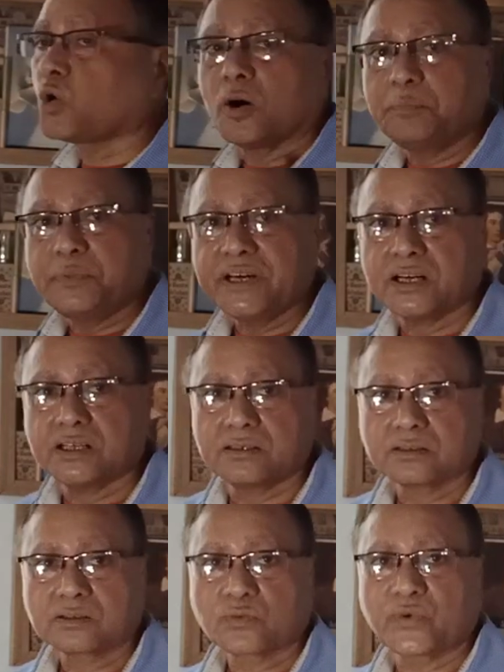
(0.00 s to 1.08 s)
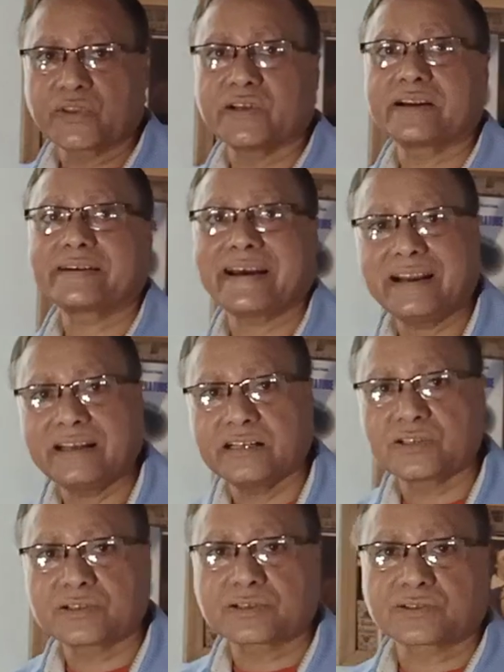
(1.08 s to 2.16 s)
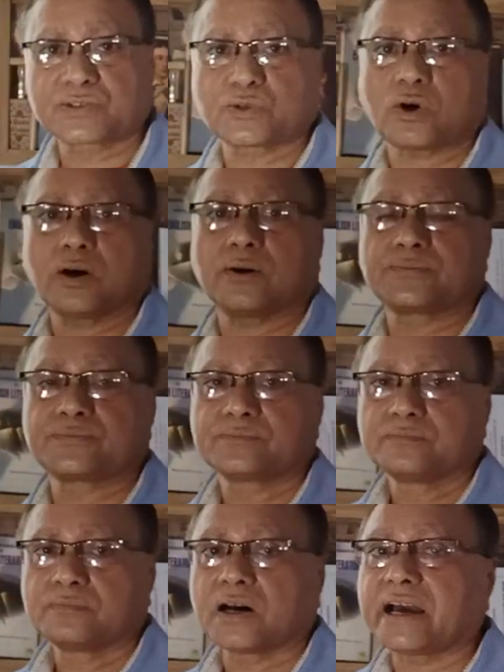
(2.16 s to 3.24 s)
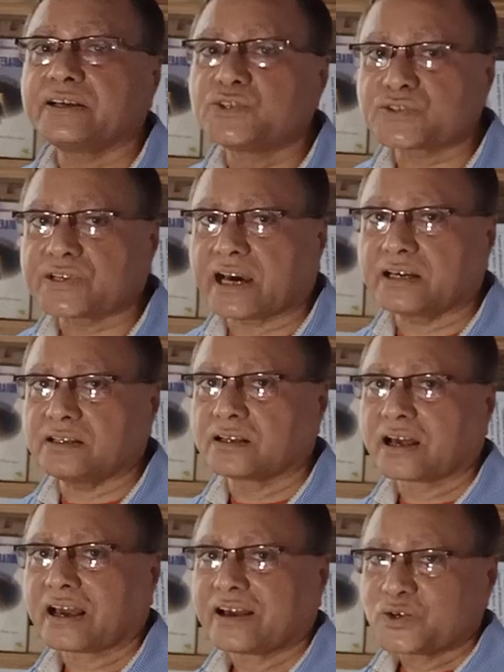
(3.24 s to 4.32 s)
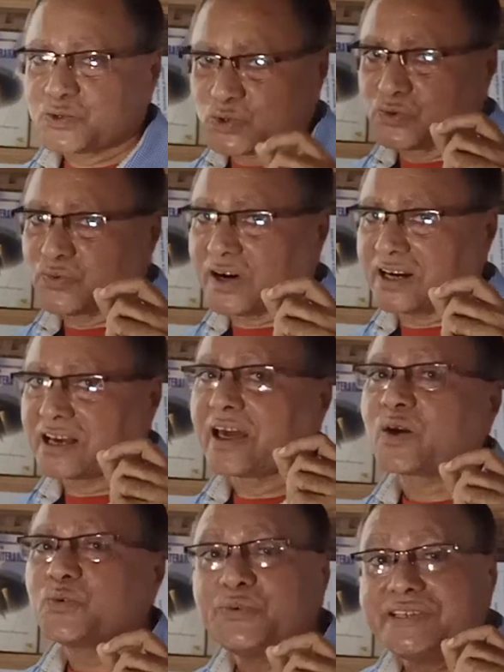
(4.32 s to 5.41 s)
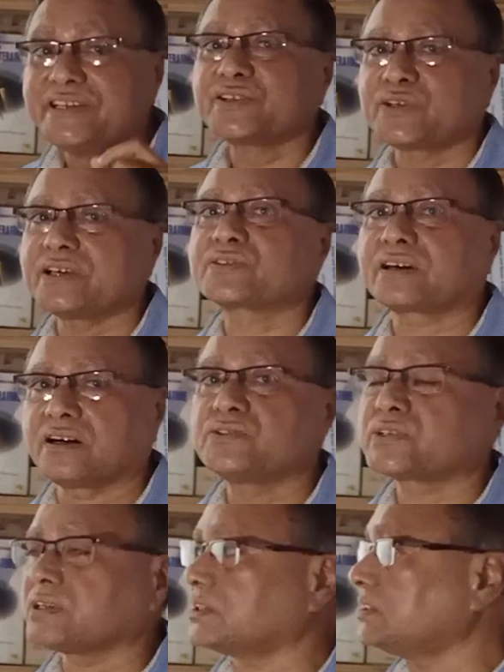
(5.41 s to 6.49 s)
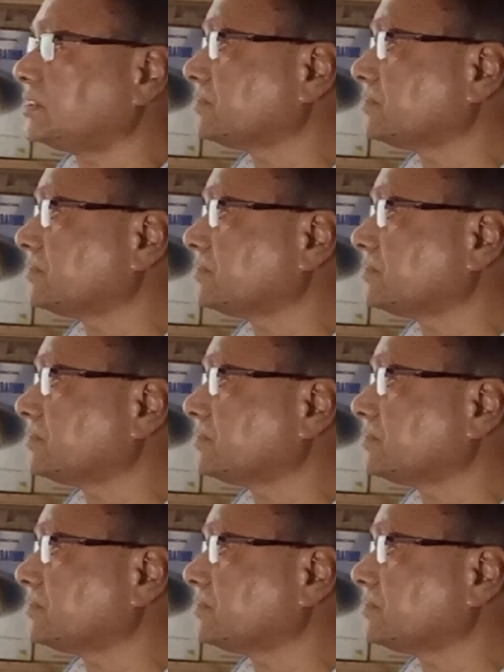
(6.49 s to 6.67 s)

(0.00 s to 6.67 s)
compared with the talents of Einstein so far physics is concerned.